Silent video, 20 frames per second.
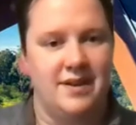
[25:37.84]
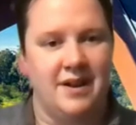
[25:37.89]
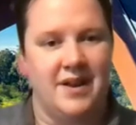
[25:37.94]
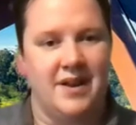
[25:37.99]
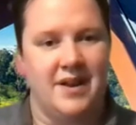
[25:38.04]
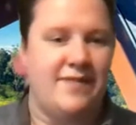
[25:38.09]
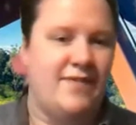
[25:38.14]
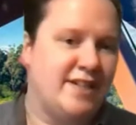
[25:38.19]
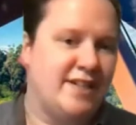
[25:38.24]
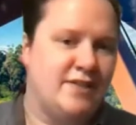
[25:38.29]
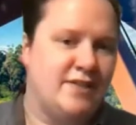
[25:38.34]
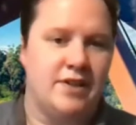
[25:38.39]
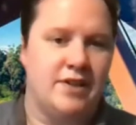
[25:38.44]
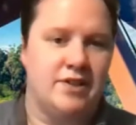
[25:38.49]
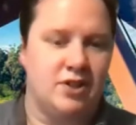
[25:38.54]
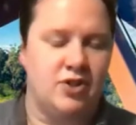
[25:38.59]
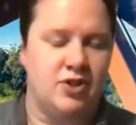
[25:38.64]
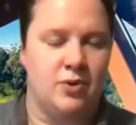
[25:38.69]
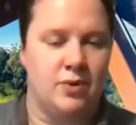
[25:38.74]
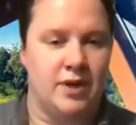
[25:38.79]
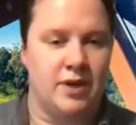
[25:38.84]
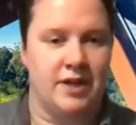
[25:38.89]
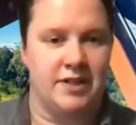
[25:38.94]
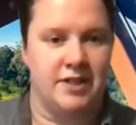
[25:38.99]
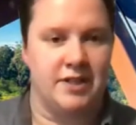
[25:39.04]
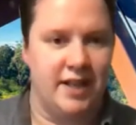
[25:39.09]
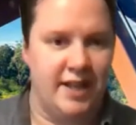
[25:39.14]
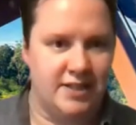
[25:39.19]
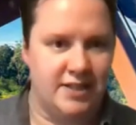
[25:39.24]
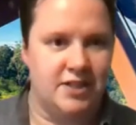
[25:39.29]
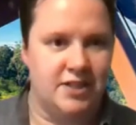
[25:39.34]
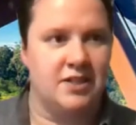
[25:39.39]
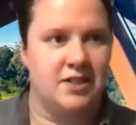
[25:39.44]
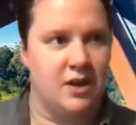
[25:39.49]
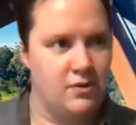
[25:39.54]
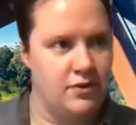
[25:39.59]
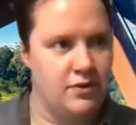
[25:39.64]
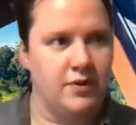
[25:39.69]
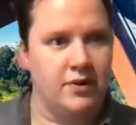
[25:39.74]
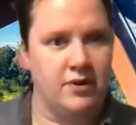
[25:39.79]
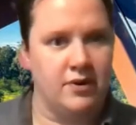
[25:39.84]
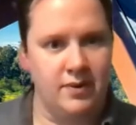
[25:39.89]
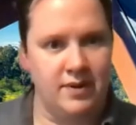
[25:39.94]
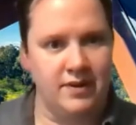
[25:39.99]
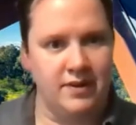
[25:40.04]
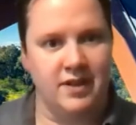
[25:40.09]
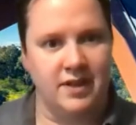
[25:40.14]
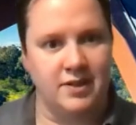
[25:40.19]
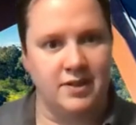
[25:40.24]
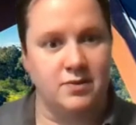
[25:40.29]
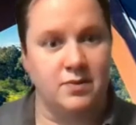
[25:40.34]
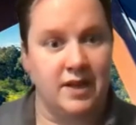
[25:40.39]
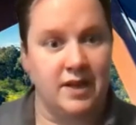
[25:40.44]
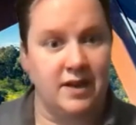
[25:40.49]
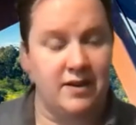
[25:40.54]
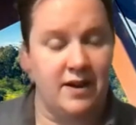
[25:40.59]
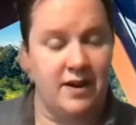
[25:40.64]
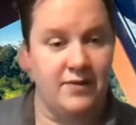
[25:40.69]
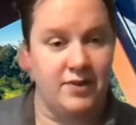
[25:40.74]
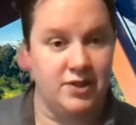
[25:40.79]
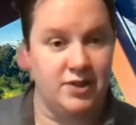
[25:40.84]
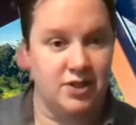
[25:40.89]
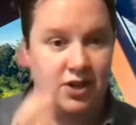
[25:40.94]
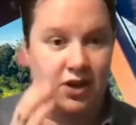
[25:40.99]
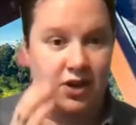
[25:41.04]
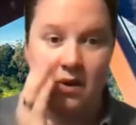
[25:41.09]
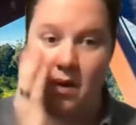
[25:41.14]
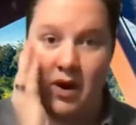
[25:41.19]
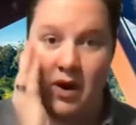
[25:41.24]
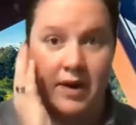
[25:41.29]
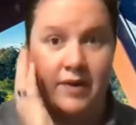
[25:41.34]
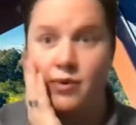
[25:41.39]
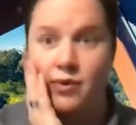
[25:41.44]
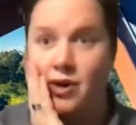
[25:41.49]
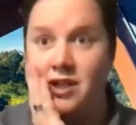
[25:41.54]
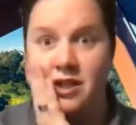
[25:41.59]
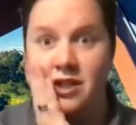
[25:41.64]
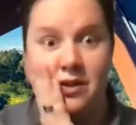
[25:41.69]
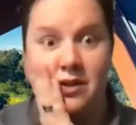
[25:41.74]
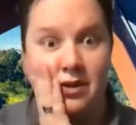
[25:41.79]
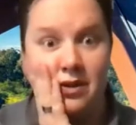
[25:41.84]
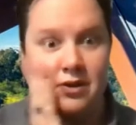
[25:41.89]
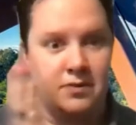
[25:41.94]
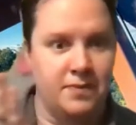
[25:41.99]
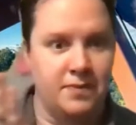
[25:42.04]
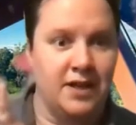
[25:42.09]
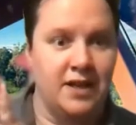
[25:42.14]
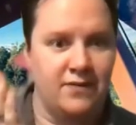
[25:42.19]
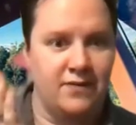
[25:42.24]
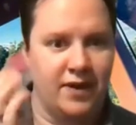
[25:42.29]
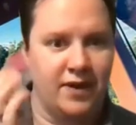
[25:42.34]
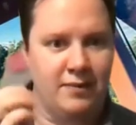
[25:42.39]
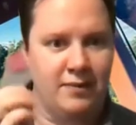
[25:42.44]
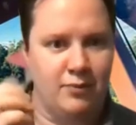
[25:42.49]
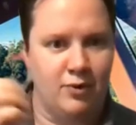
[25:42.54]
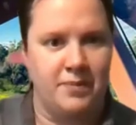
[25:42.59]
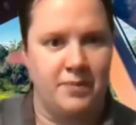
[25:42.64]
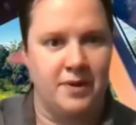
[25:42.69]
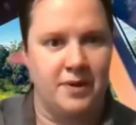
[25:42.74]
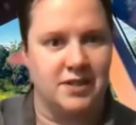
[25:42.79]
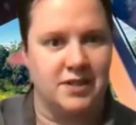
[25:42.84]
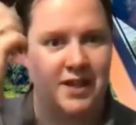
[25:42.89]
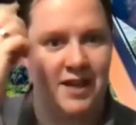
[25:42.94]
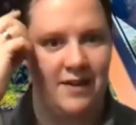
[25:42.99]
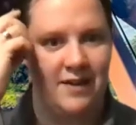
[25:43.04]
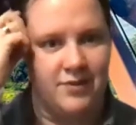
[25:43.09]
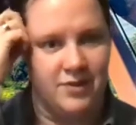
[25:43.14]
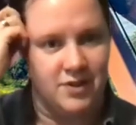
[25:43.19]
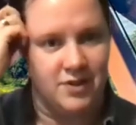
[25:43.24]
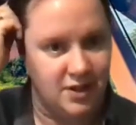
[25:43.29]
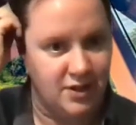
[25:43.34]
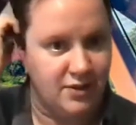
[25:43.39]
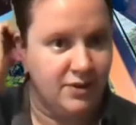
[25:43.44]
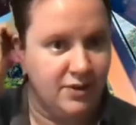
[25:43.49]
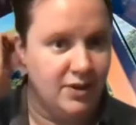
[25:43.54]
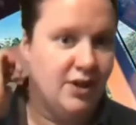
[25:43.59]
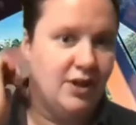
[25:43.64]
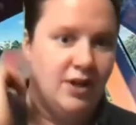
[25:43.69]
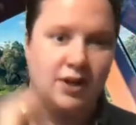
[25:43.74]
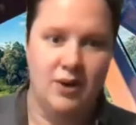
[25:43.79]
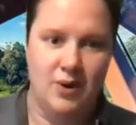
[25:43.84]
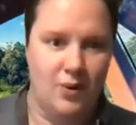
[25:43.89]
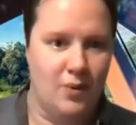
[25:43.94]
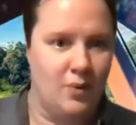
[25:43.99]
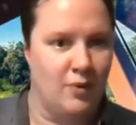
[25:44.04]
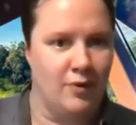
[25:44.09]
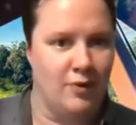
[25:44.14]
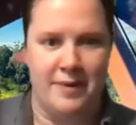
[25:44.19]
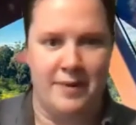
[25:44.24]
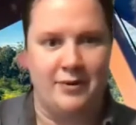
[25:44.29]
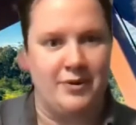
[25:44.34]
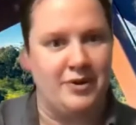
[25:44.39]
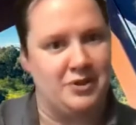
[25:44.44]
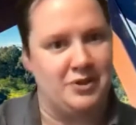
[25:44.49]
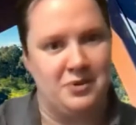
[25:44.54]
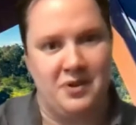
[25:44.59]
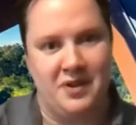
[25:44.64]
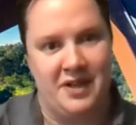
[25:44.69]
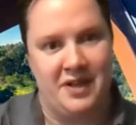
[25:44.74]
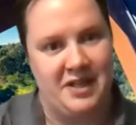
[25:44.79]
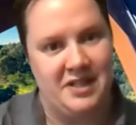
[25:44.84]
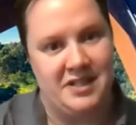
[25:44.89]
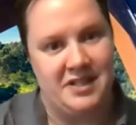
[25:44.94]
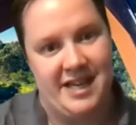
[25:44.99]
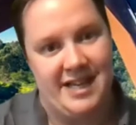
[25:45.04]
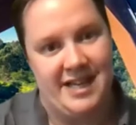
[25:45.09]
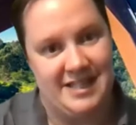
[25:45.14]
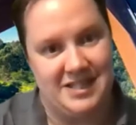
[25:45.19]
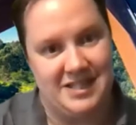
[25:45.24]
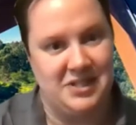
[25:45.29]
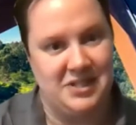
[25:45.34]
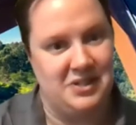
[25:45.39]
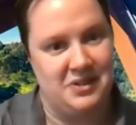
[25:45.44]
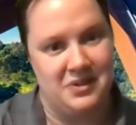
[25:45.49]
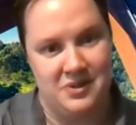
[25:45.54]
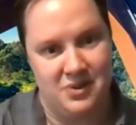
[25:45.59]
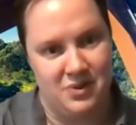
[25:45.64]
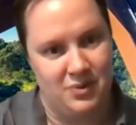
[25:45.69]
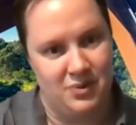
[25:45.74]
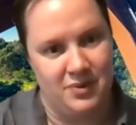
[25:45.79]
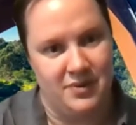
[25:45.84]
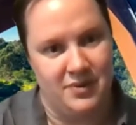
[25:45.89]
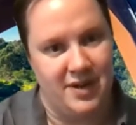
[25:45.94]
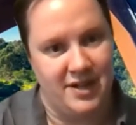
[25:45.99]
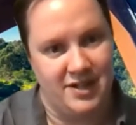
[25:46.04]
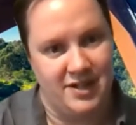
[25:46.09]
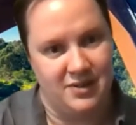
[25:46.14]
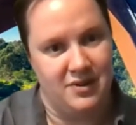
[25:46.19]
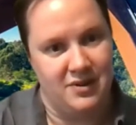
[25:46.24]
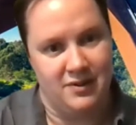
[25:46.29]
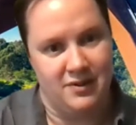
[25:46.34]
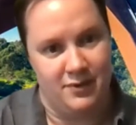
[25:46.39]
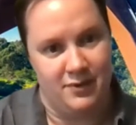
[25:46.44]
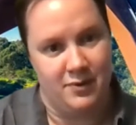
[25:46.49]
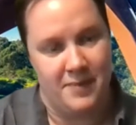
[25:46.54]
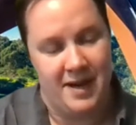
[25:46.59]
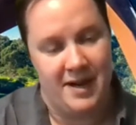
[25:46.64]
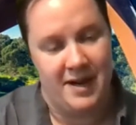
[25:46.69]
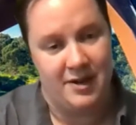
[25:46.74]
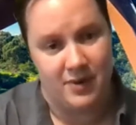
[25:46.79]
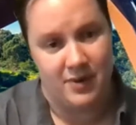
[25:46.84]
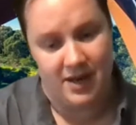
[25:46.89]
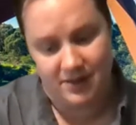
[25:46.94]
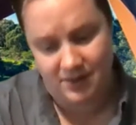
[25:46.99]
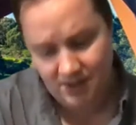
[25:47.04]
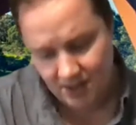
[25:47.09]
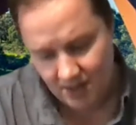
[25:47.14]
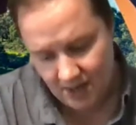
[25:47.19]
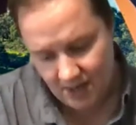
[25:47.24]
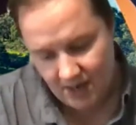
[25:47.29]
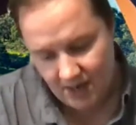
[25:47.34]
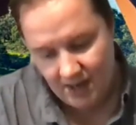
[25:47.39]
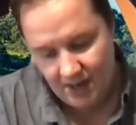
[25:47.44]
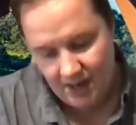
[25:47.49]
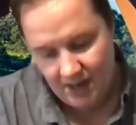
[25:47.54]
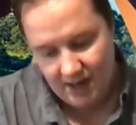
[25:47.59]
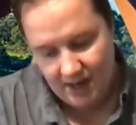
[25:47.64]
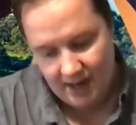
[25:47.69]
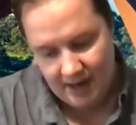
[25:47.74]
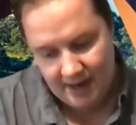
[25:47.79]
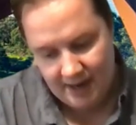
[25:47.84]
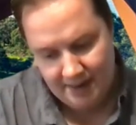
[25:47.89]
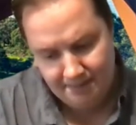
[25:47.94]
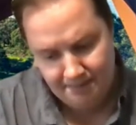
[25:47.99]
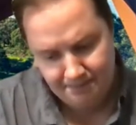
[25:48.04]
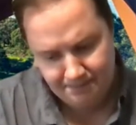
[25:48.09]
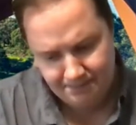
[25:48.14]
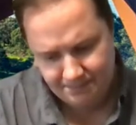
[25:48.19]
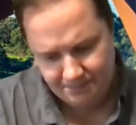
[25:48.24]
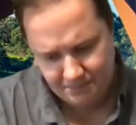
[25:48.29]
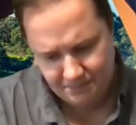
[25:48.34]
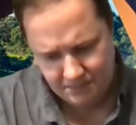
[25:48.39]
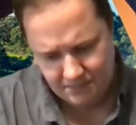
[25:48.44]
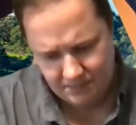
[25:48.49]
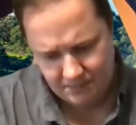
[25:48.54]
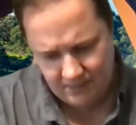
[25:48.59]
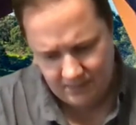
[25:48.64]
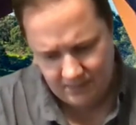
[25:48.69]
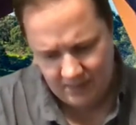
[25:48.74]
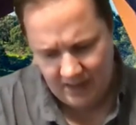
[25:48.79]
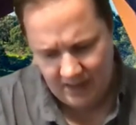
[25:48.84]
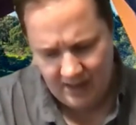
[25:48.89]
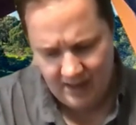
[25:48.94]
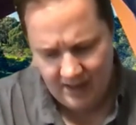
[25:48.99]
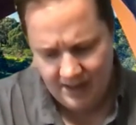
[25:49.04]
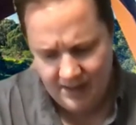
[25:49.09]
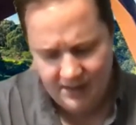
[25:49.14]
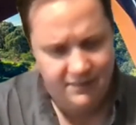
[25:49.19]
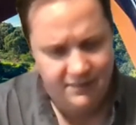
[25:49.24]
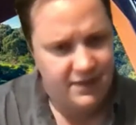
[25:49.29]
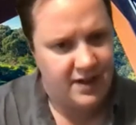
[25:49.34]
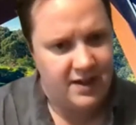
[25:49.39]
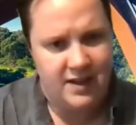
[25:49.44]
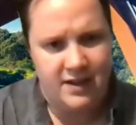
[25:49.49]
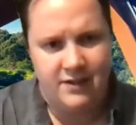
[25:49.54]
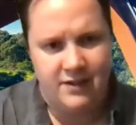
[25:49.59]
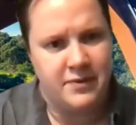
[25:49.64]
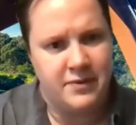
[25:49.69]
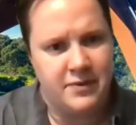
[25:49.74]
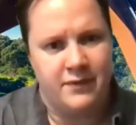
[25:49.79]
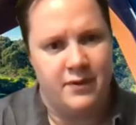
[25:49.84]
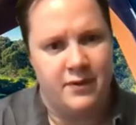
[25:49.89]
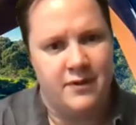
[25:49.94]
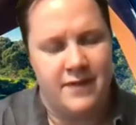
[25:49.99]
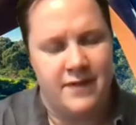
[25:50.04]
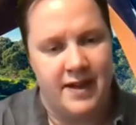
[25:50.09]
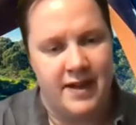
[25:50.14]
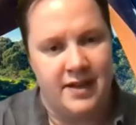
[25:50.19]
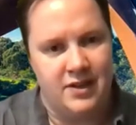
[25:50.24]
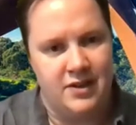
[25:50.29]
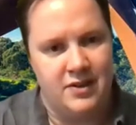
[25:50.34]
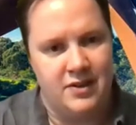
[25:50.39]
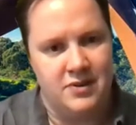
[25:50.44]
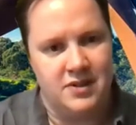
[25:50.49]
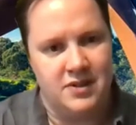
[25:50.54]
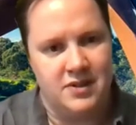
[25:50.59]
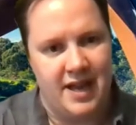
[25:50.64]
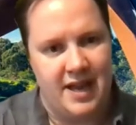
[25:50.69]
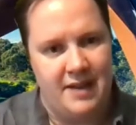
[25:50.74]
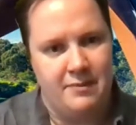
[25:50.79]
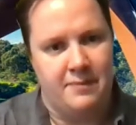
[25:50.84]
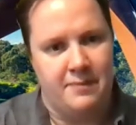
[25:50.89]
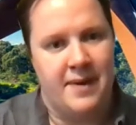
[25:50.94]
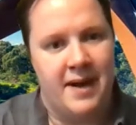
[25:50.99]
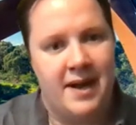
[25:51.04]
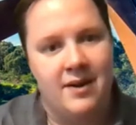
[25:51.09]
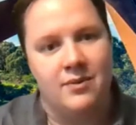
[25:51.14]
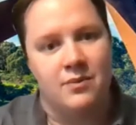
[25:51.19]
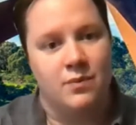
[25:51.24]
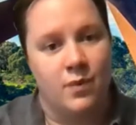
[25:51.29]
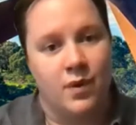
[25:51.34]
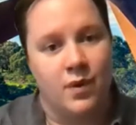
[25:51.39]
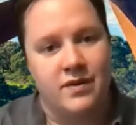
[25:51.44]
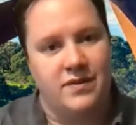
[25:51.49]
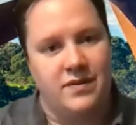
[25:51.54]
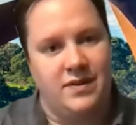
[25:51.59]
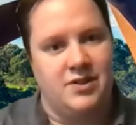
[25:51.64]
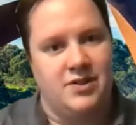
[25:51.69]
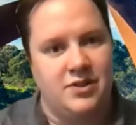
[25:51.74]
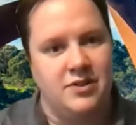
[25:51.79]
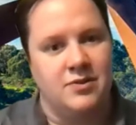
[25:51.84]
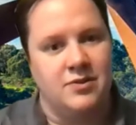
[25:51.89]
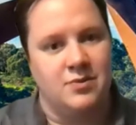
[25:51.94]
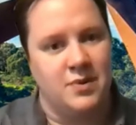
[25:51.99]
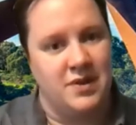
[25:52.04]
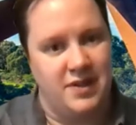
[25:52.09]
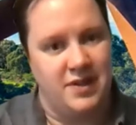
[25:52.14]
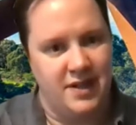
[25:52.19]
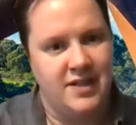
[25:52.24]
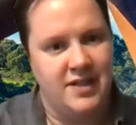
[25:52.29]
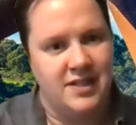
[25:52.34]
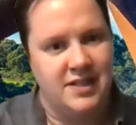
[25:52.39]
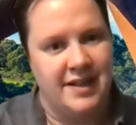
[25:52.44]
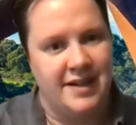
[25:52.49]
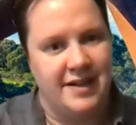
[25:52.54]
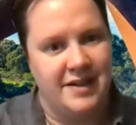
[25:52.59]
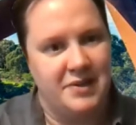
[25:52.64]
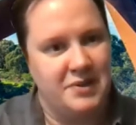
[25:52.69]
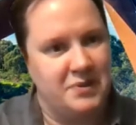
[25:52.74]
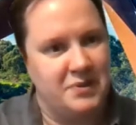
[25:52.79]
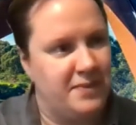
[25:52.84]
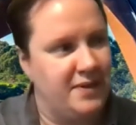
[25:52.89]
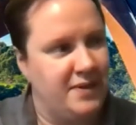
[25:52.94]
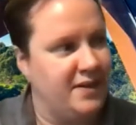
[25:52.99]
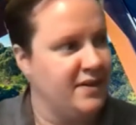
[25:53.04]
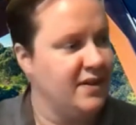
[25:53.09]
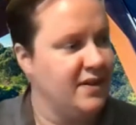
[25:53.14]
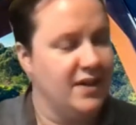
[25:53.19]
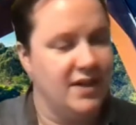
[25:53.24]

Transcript: effectively it's a shortcut. It lets us go through in things without having to go, I really don't know who to believe anymore because I haven't done all of my critical thinking tests and I don't know the full background. And in fact, even before fake news came about, one of the issues with the internet has been